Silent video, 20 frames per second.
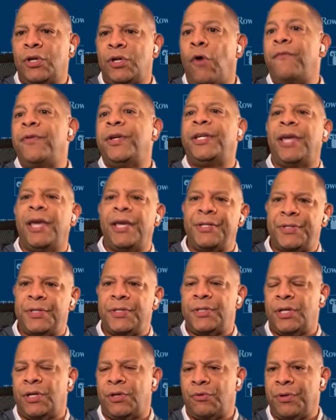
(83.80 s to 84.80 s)
COVID
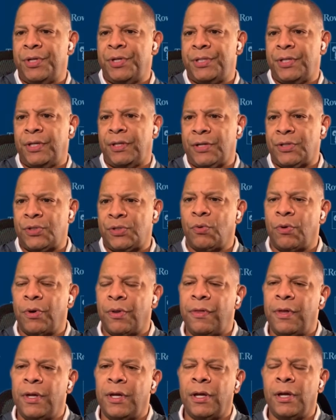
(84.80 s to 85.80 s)
cases increasing, that
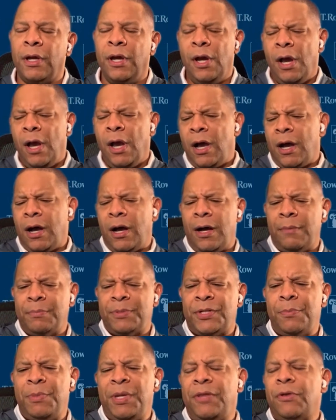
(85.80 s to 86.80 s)
sort of thing.
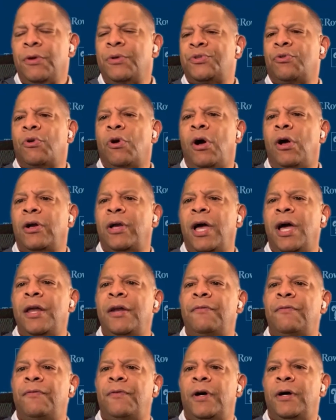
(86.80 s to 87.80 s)
To me, those are all
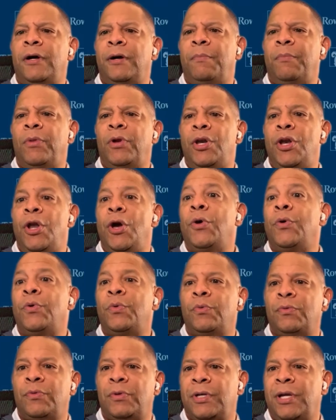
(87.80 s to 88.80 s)
kind of
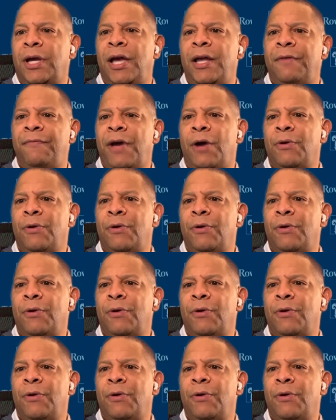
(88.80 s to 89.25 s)
known kind of